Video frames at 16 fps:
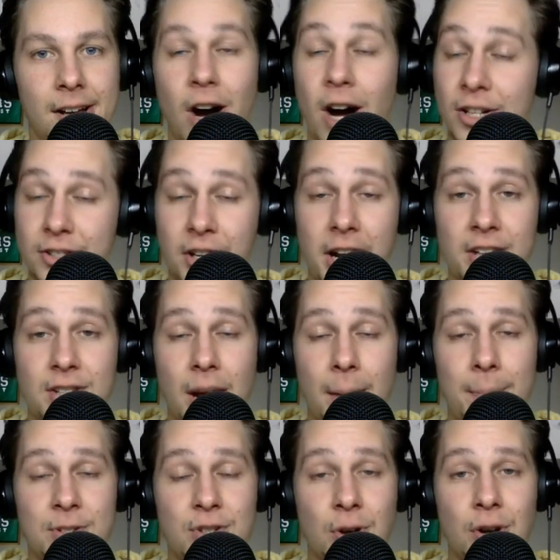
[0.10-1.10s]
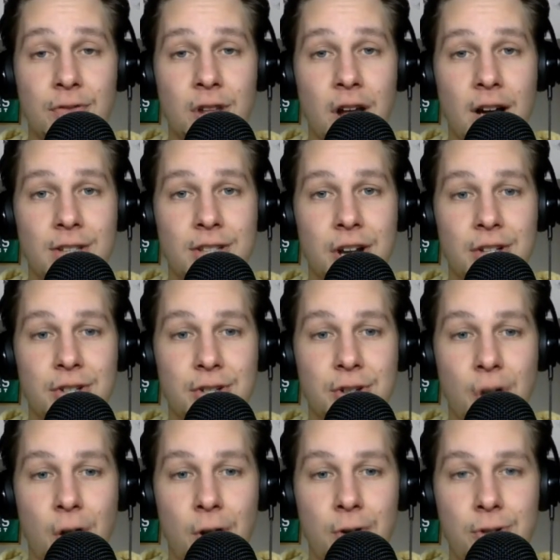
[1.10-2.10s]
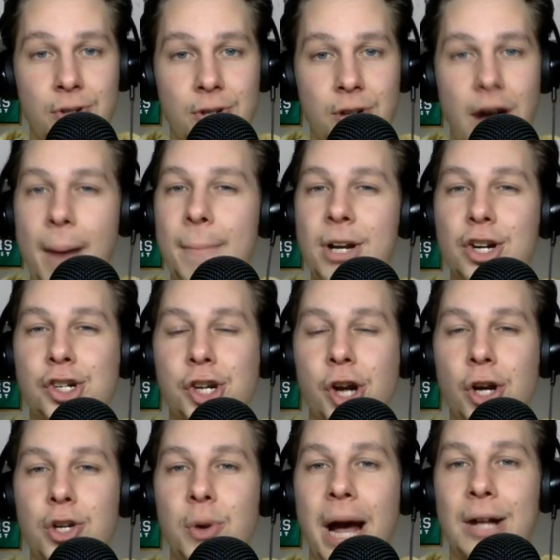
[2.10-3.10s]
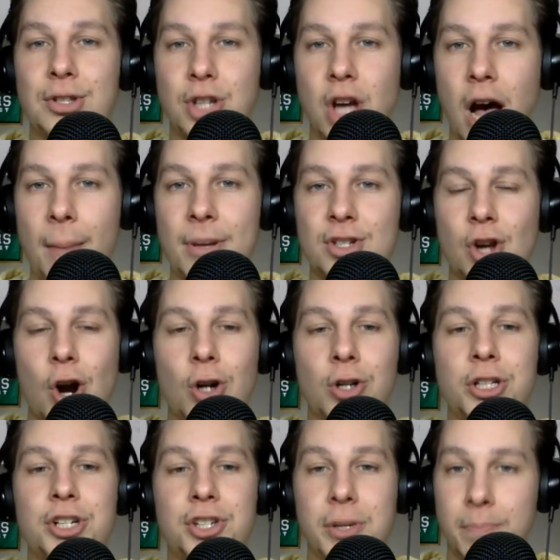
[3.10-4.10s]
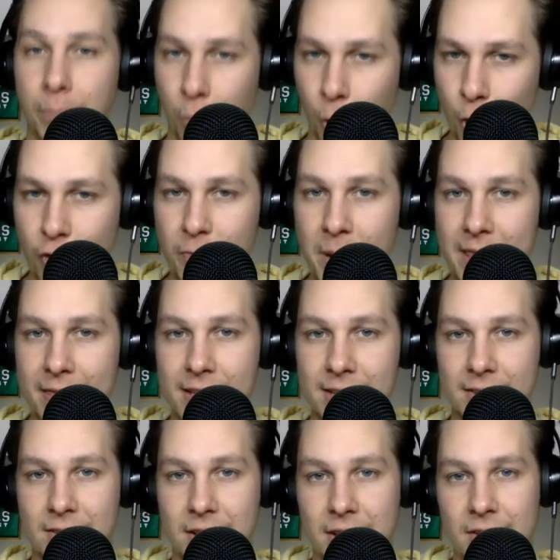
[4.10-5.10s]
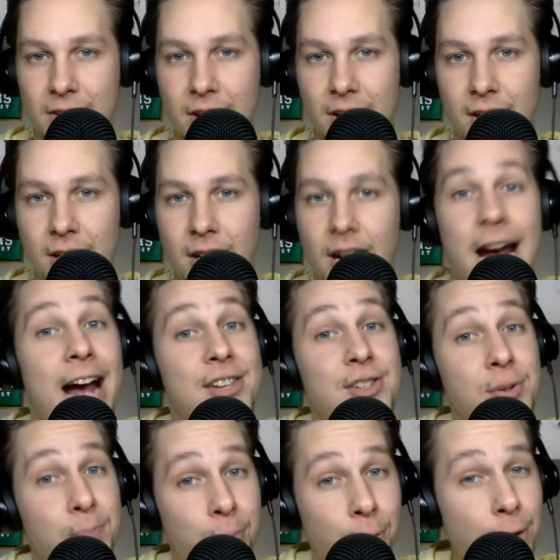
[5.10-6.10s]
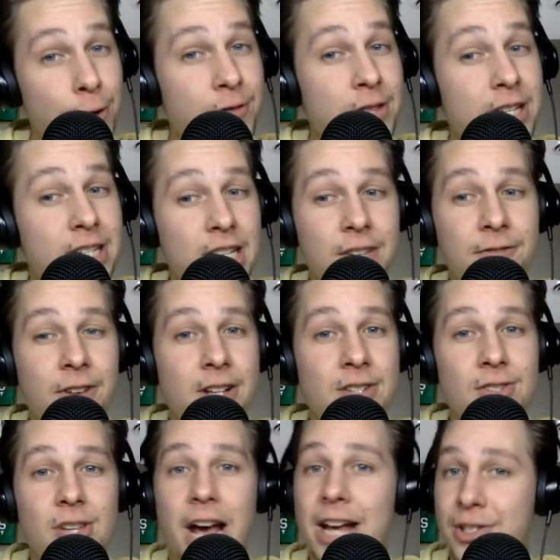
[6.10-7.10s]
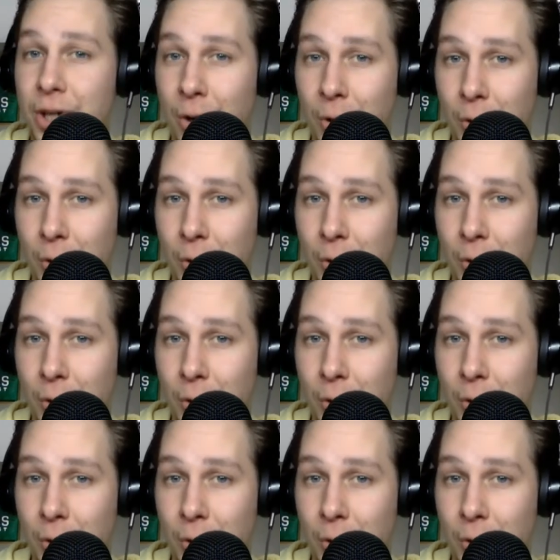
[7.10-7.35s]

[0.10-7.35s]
On today's episode of Locked On Stars, I'm going to show you how Thomas Harley's improvement this season has improved the defense as a